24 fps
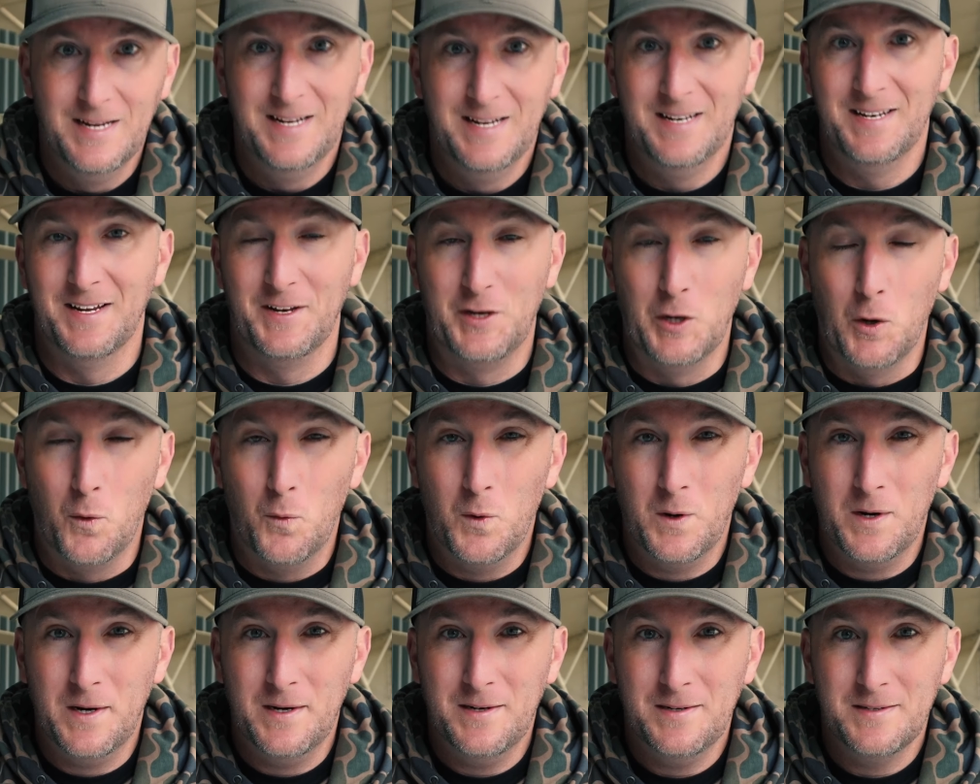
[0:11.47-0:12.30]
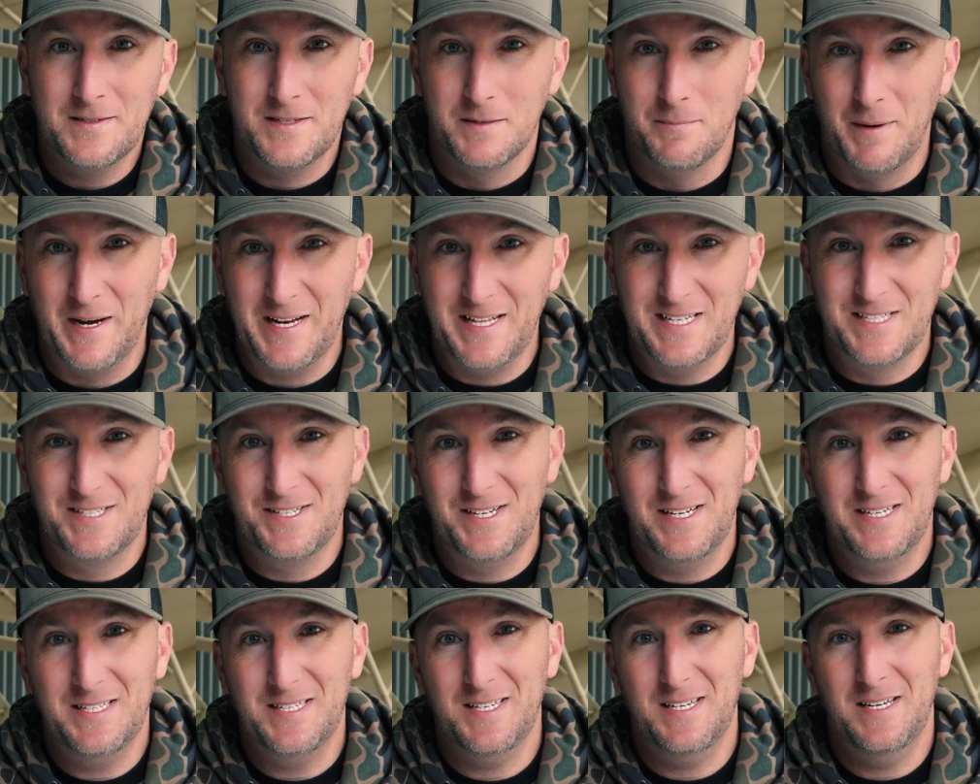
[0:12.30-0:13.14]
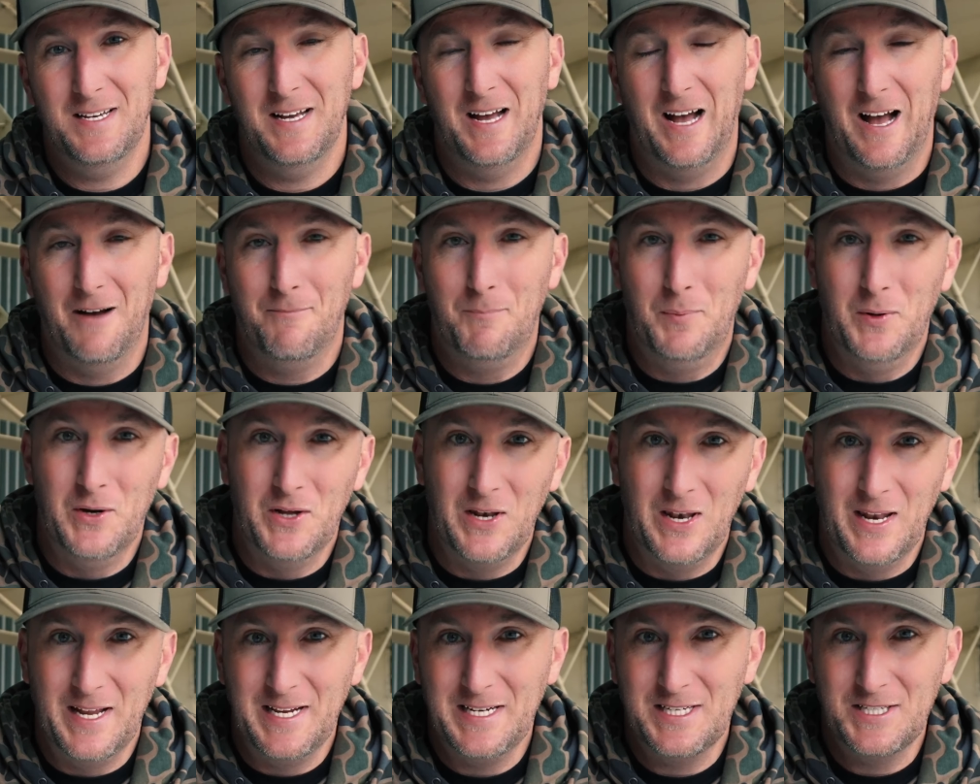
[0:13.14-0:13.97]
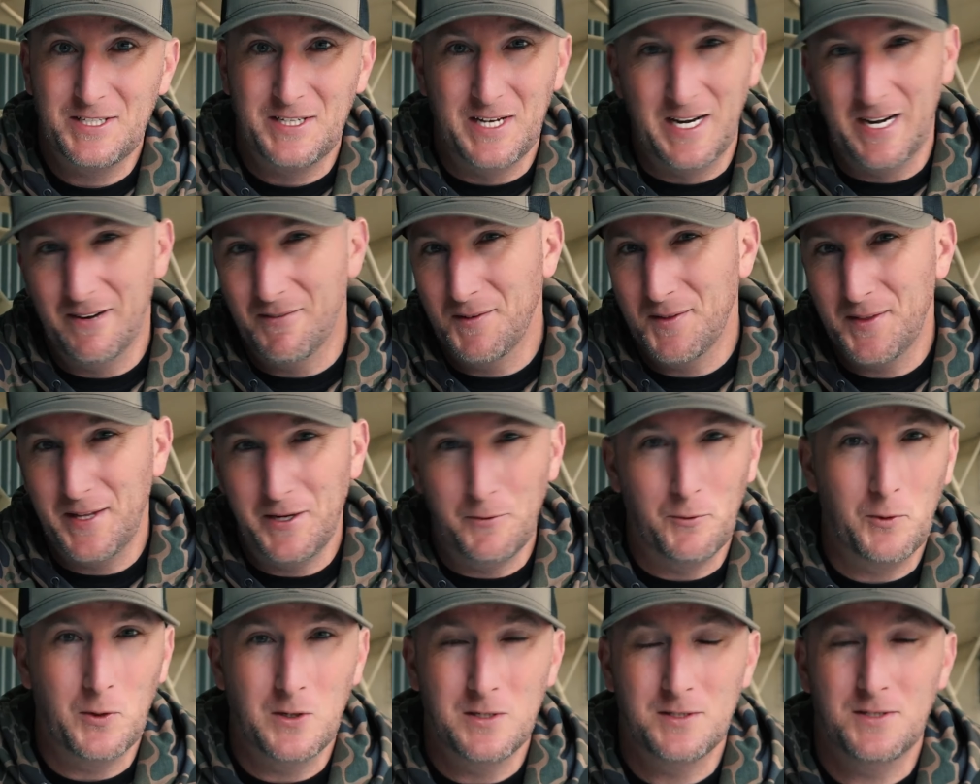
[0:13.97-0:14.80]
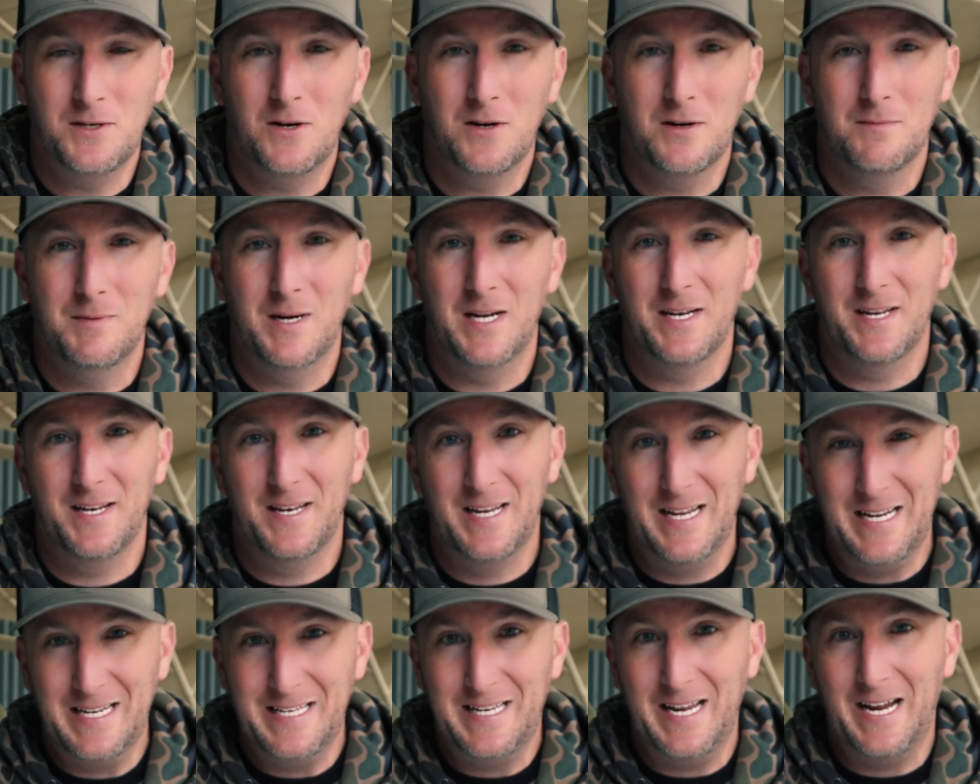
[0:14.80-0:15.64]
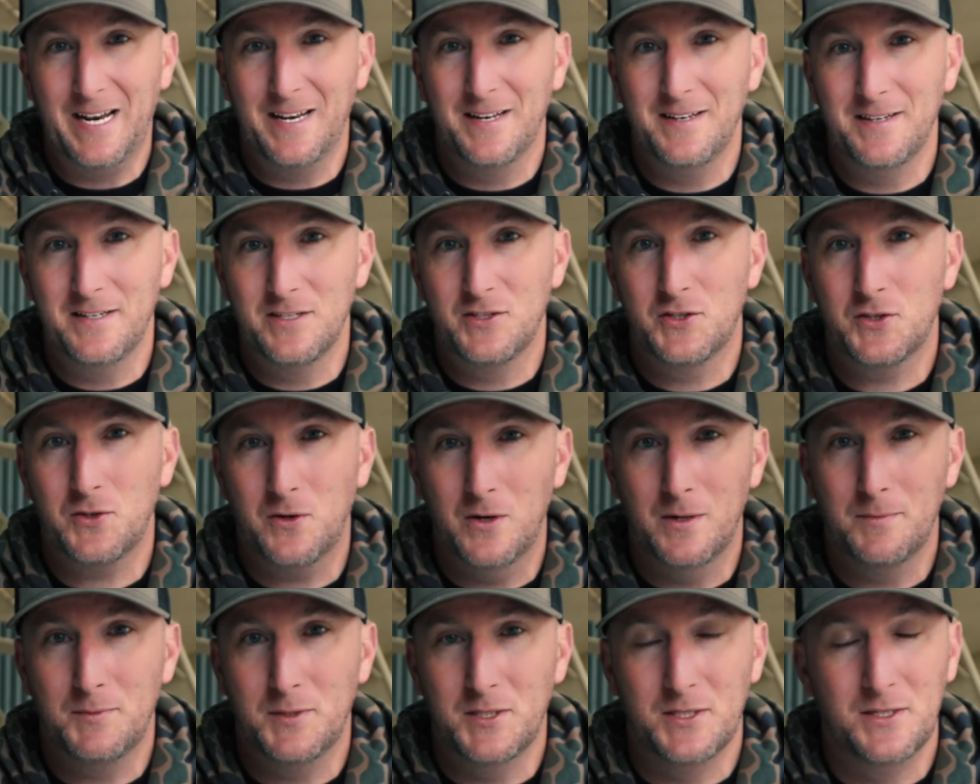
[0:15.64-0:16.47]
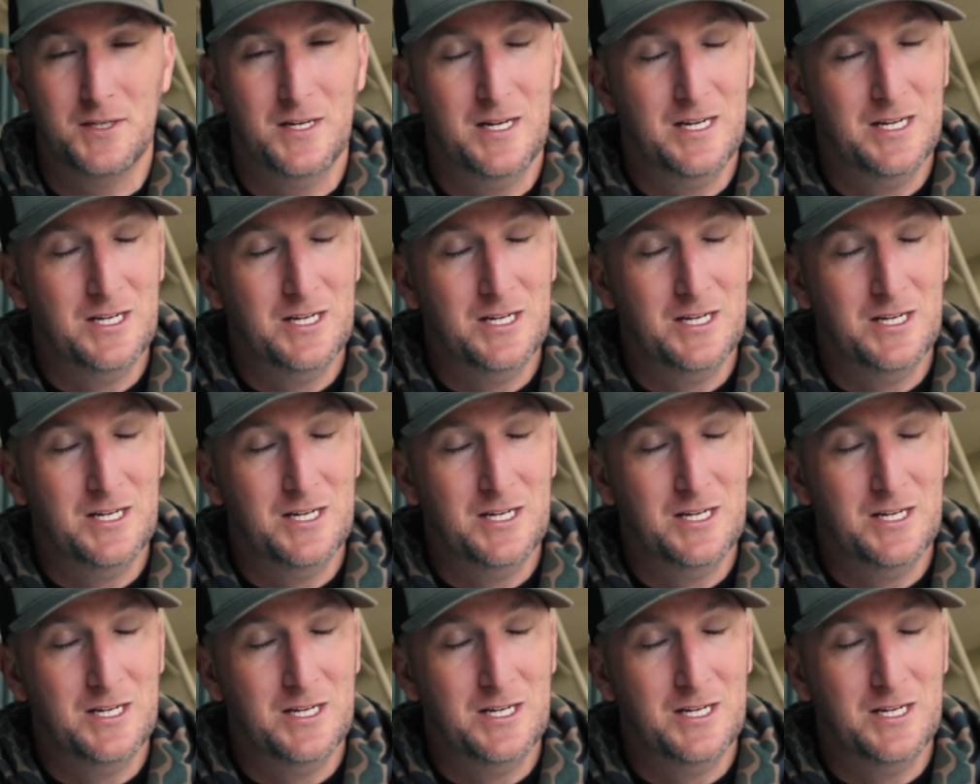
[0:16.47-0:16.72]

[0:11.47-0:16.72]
Now don't worry, to make this easy, I put links to everything we're going to talk about today down in the description.